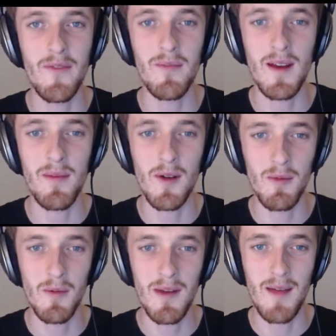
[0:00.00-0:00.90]
played
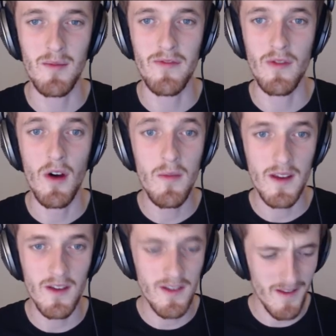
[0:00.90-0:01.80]
Pokemon Platinum before. Oh my
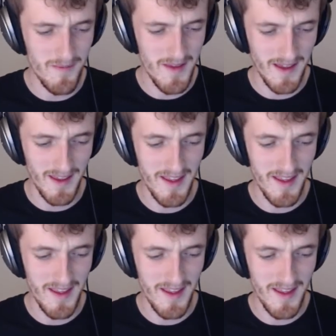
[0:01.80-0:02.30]
goodness me.